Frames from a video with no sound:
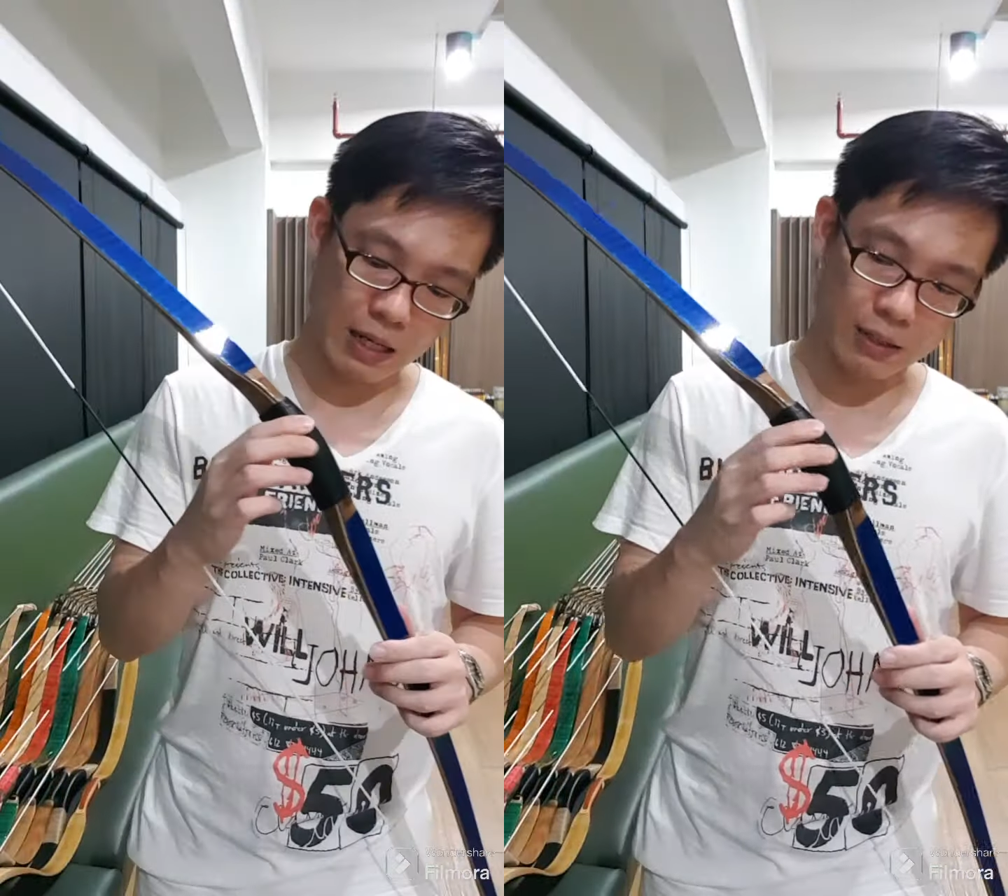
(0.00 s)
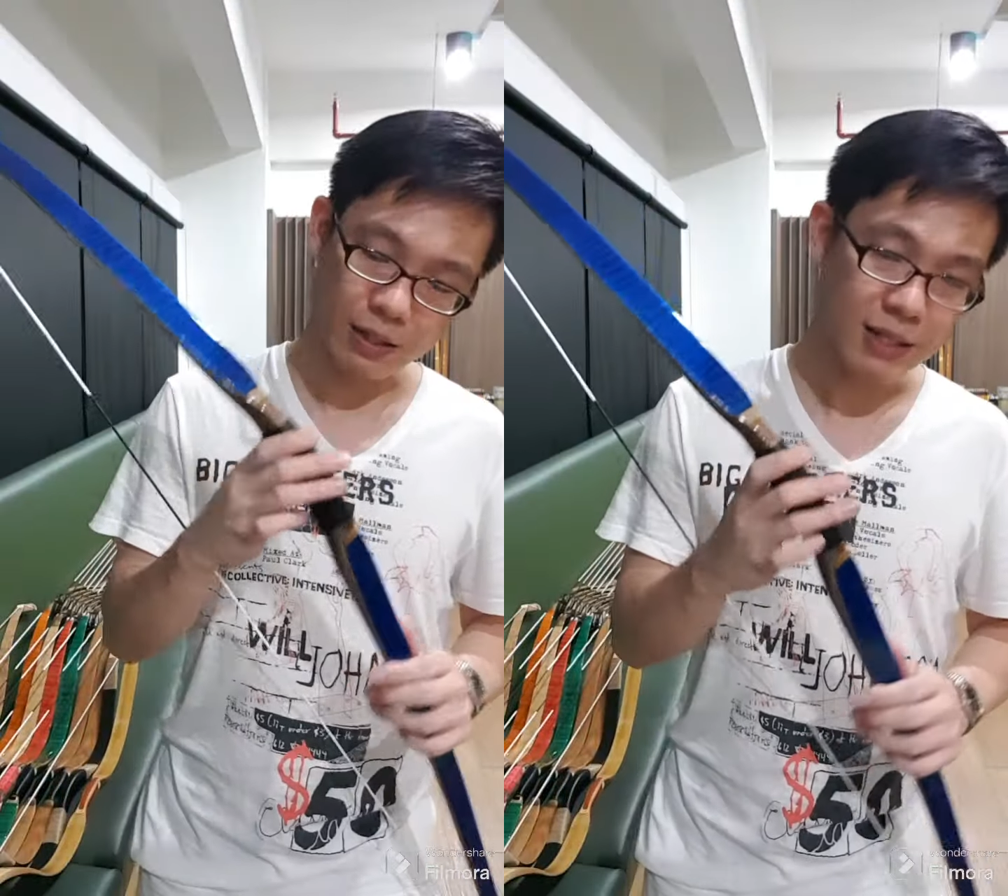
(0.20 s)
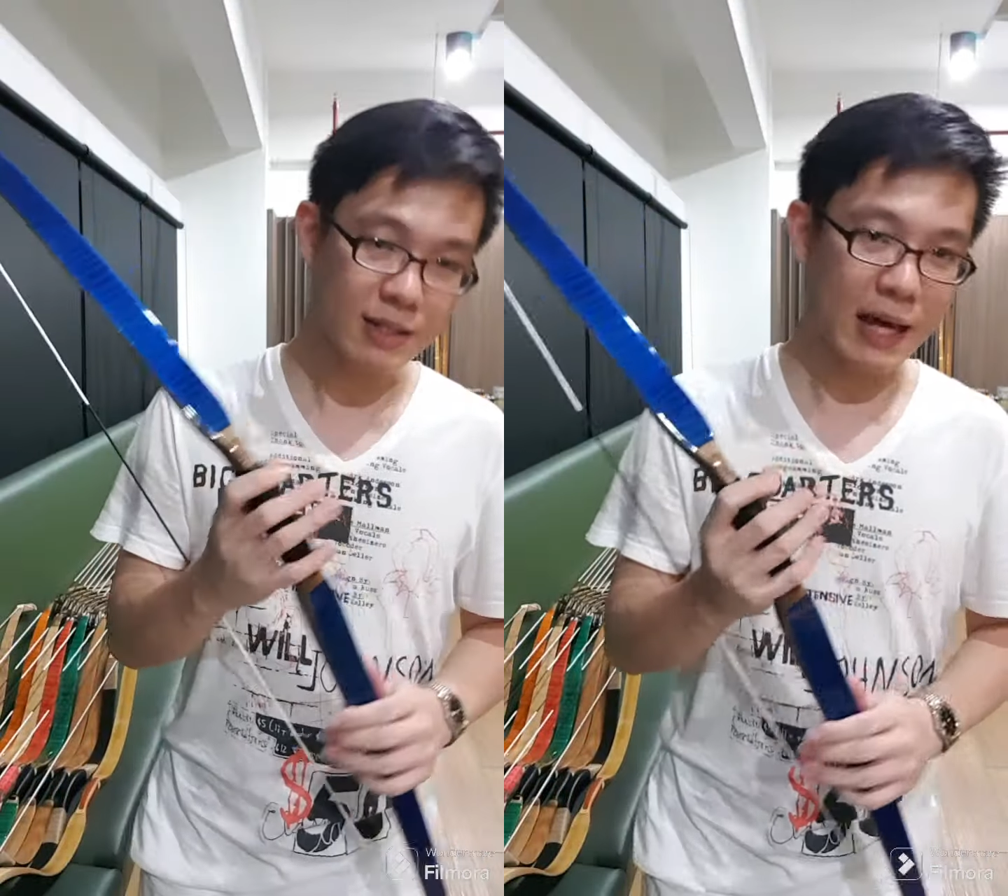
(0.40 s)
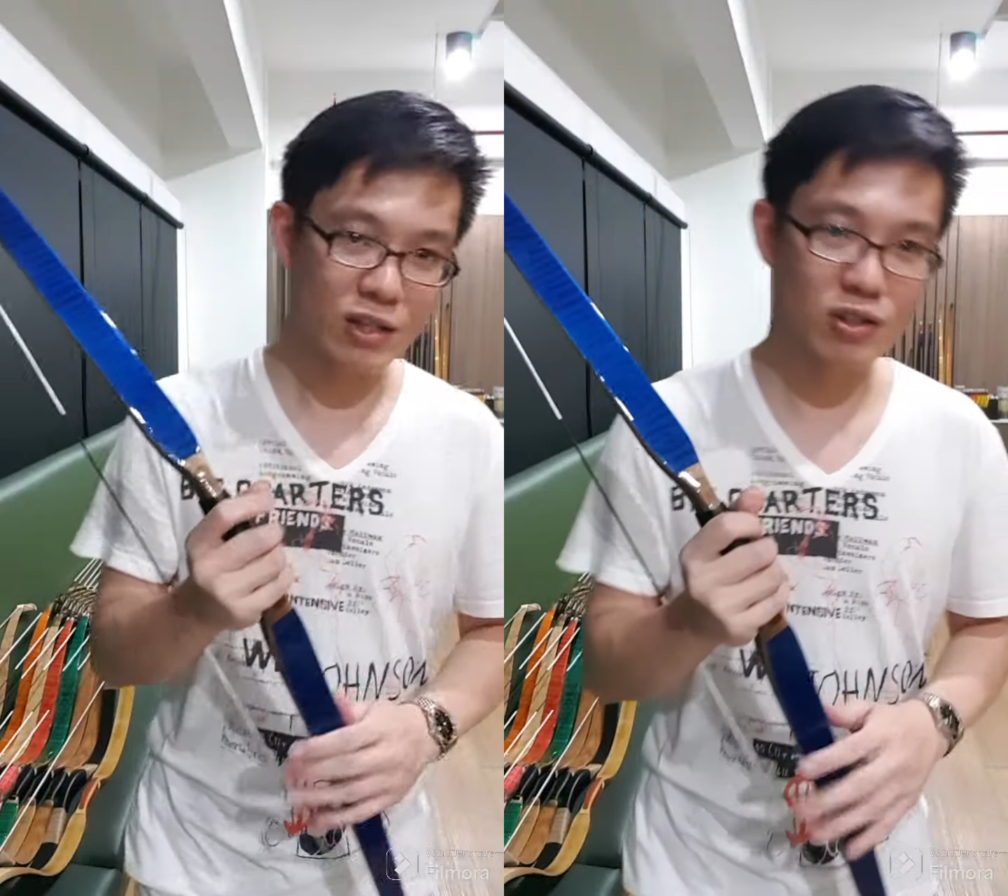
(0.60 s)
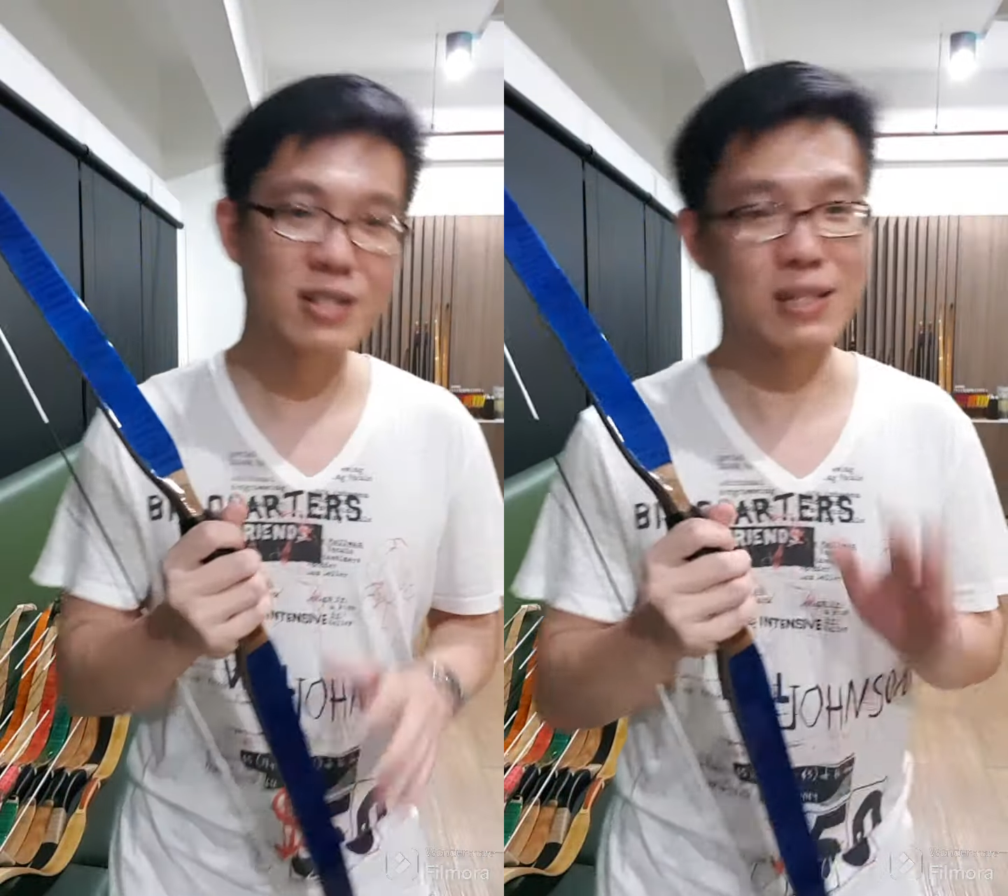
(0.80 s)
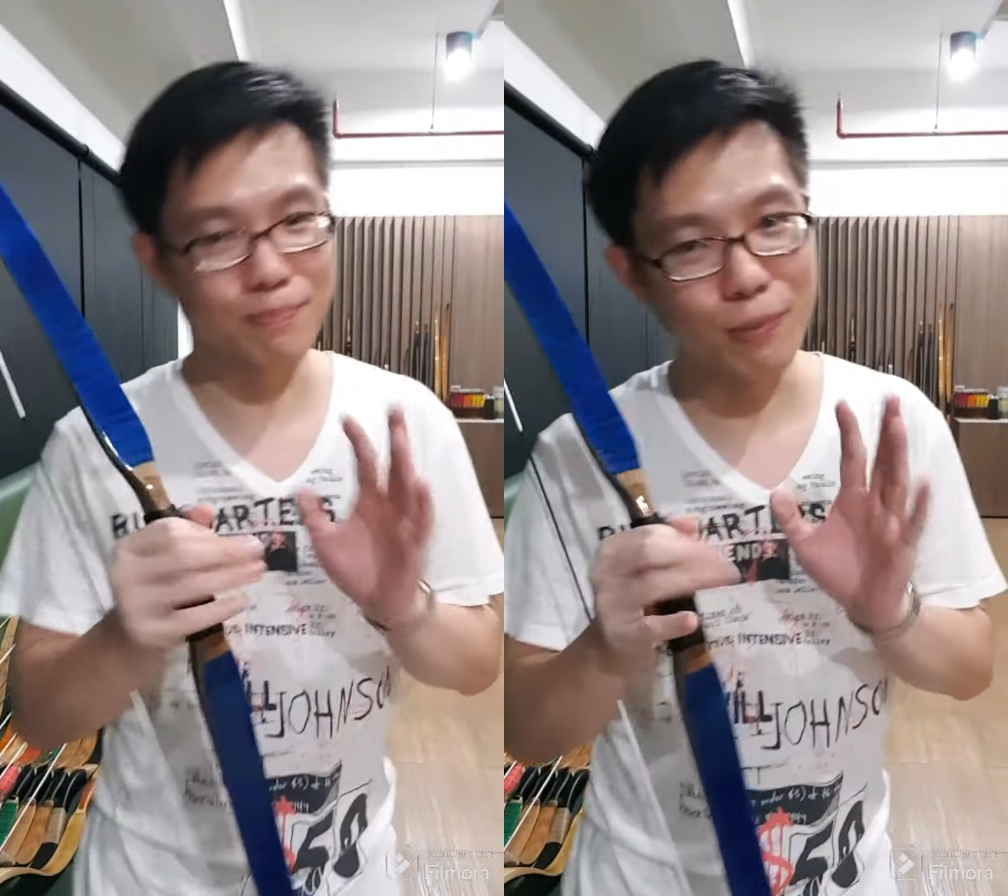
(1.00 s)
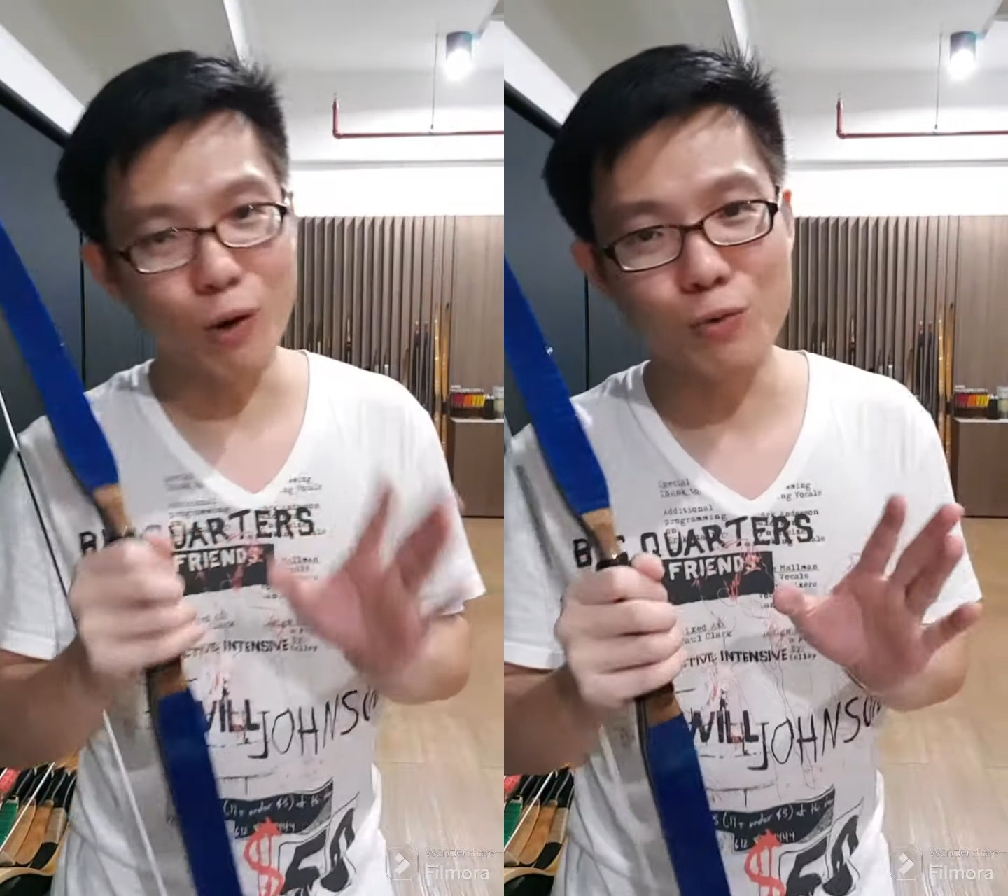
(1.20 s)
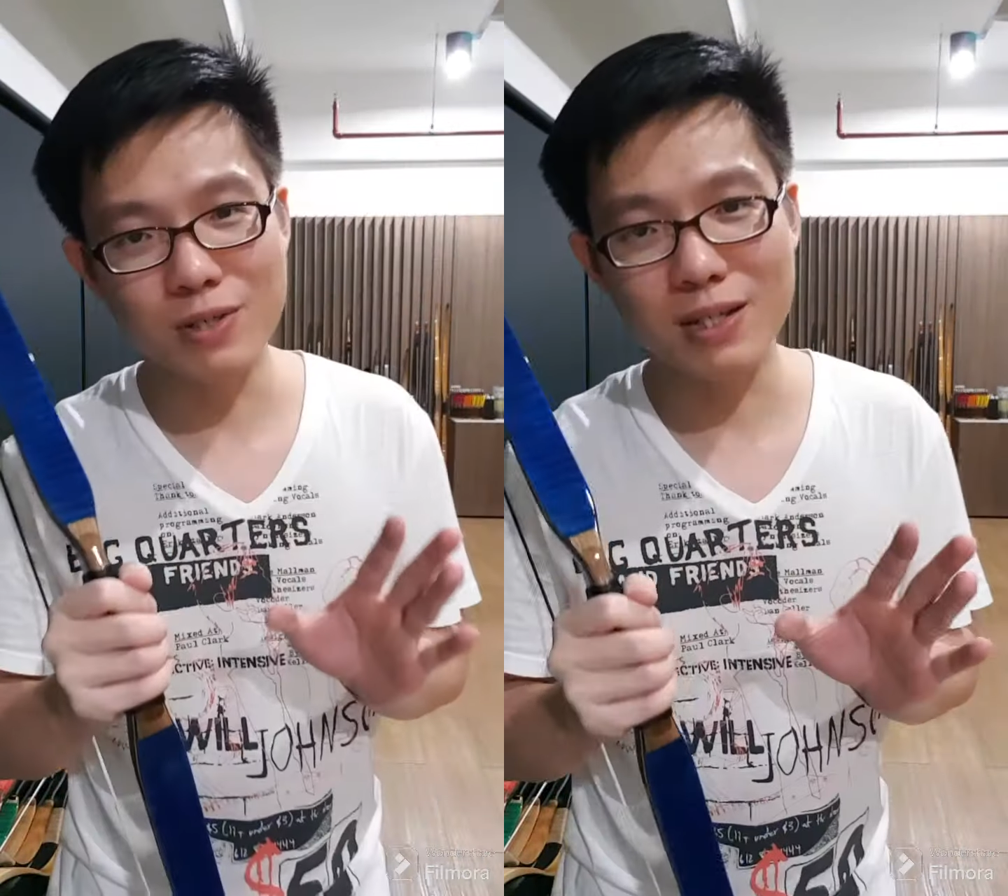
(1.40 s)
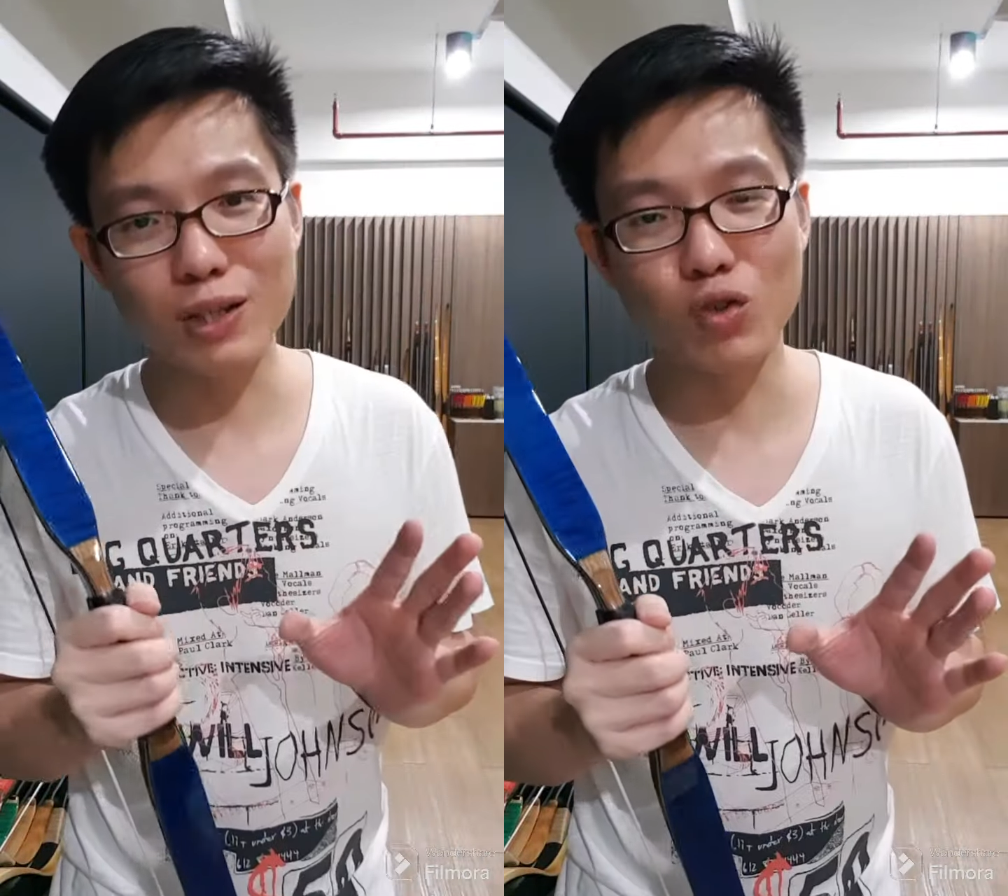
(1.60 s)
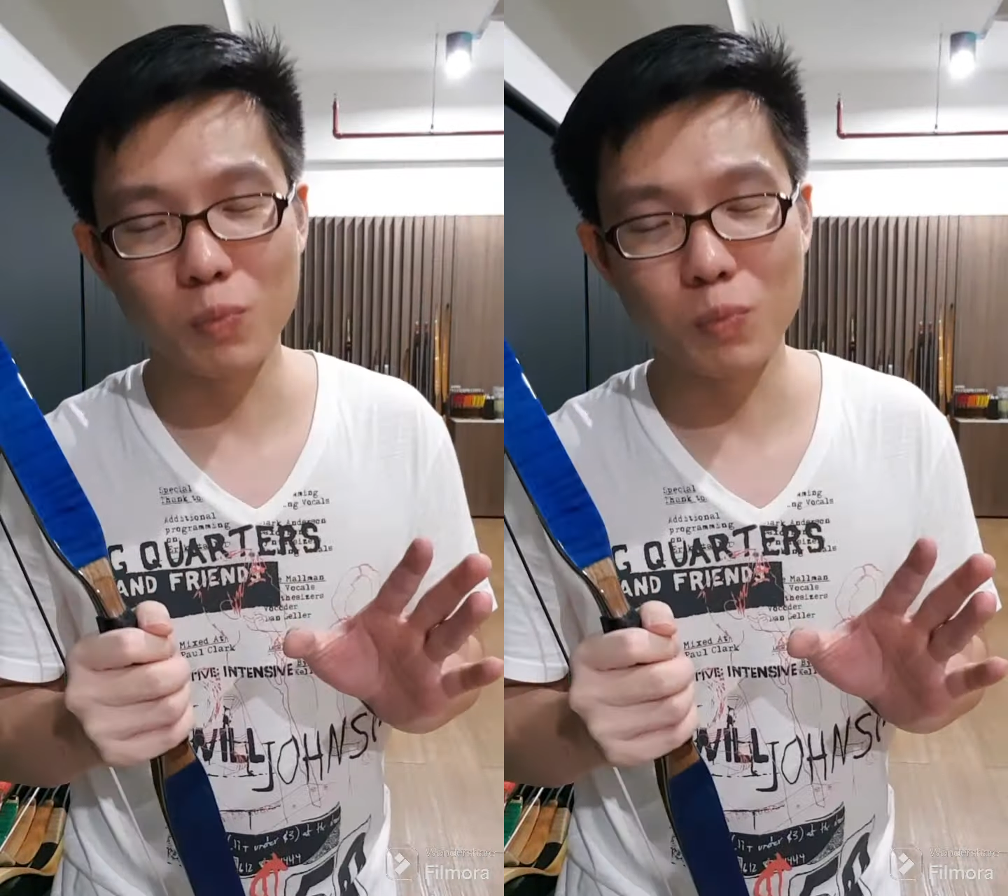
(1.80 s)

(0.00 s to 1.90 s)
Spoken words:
This is actually supposedly to